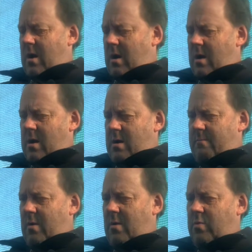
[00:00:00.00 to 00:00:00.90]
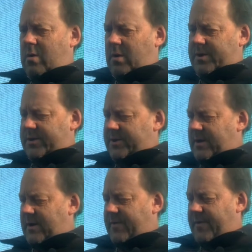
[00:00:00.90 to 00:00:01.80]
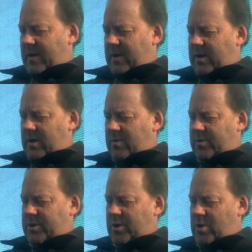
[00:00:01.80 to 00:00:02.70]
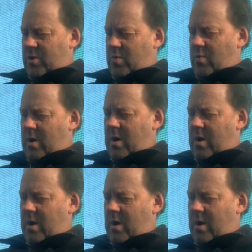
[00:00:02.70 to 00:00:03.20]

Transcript: I would like to say thank you to